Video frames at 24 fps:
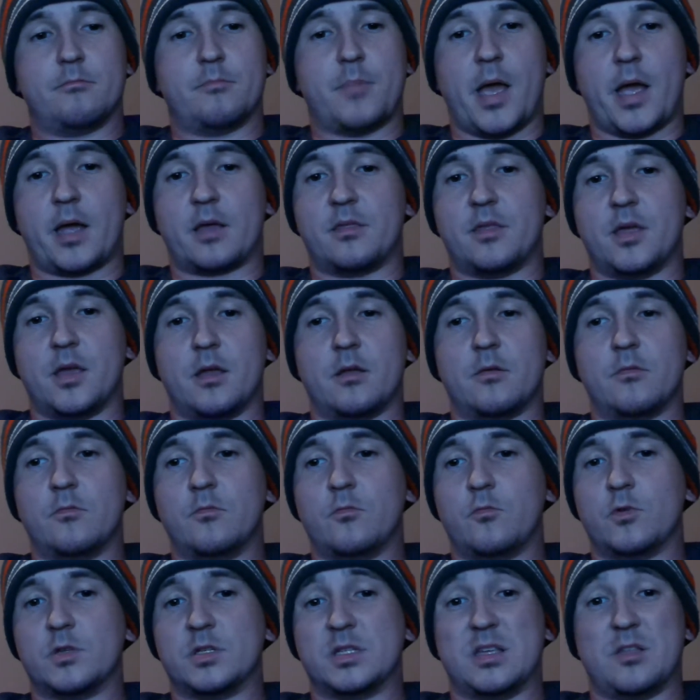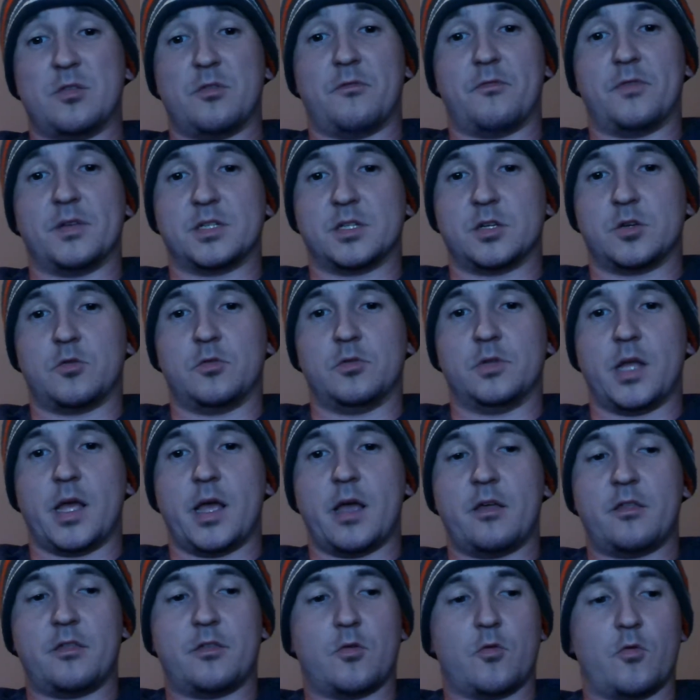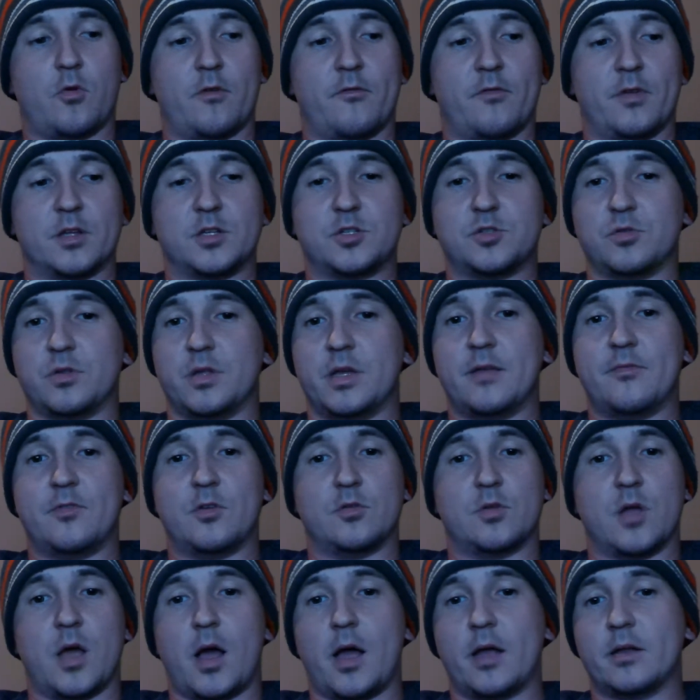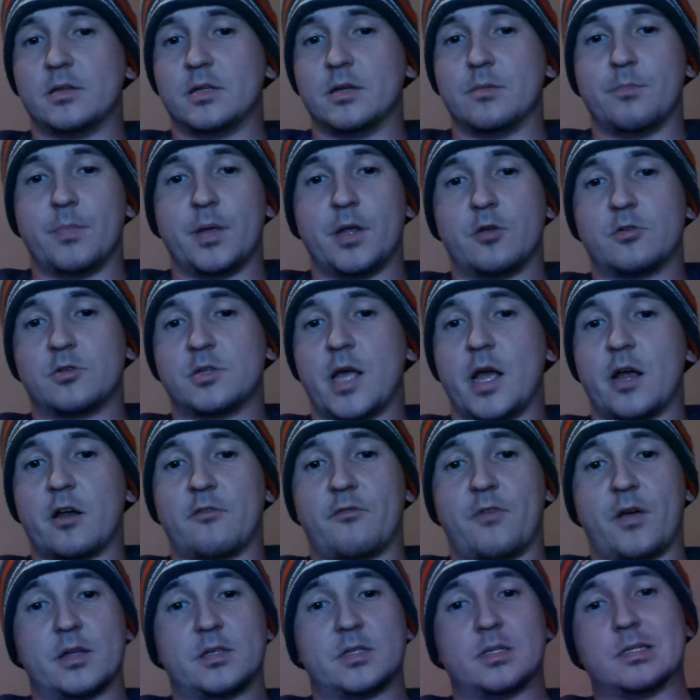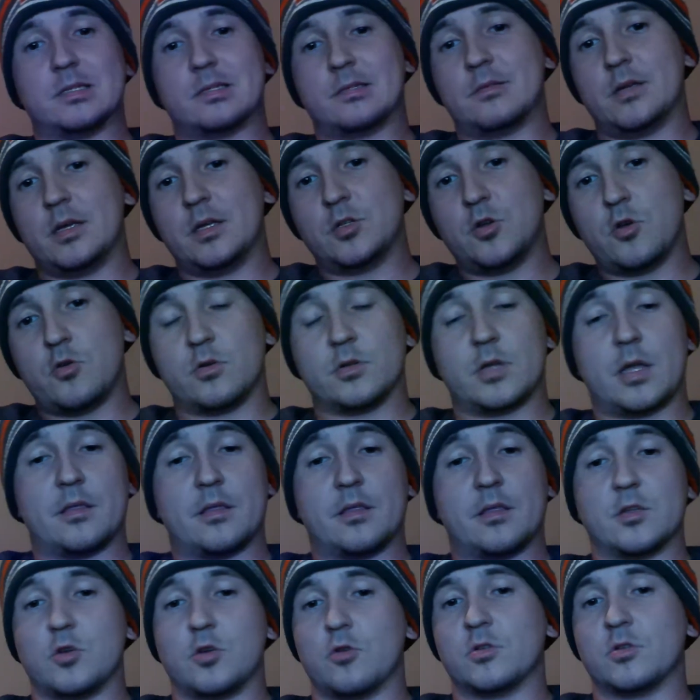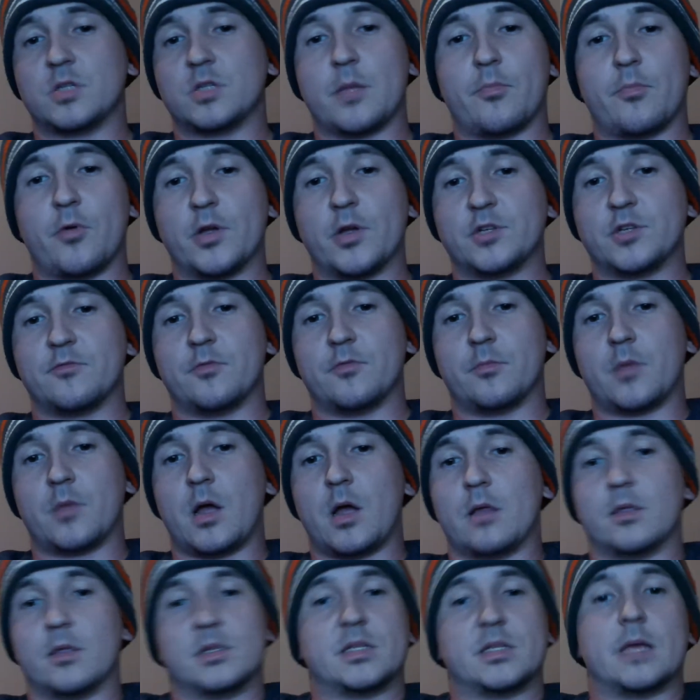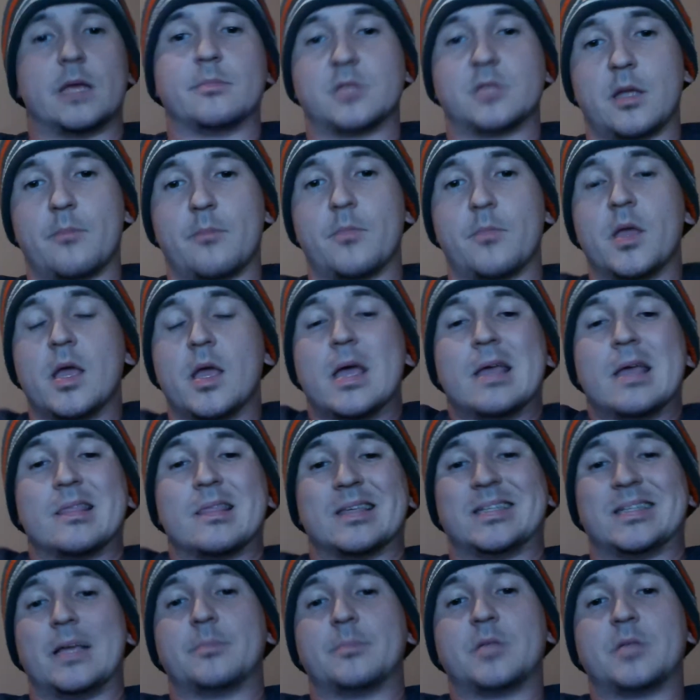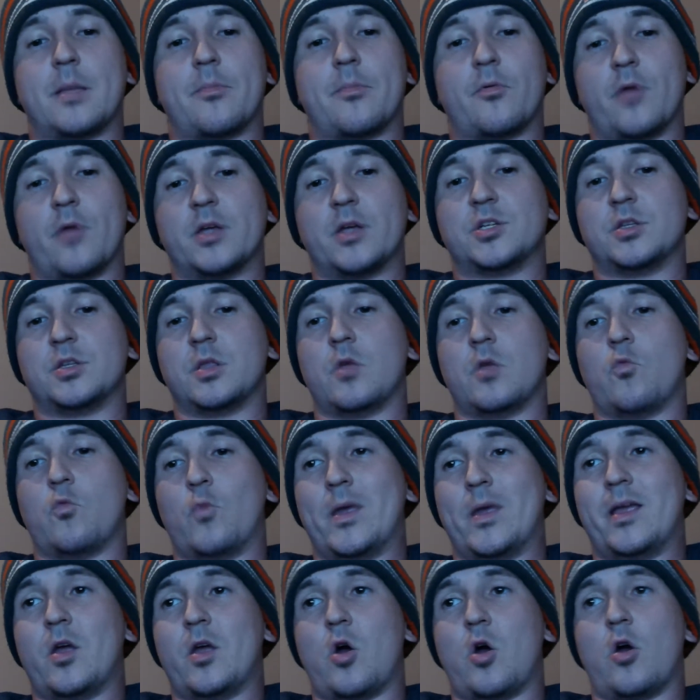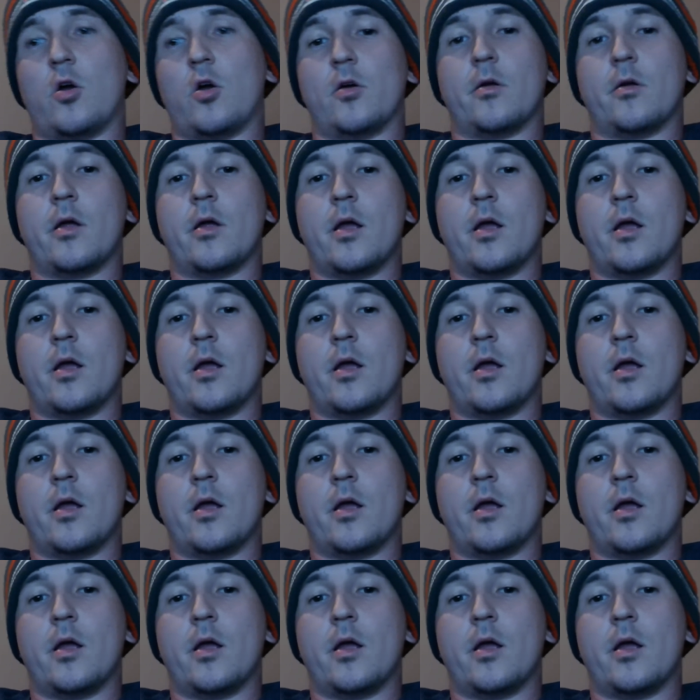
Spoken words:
back then was either physical death or eventually, if you died, didn't make your sacrifices, eternal death, eternal separation from God. The same separation that we are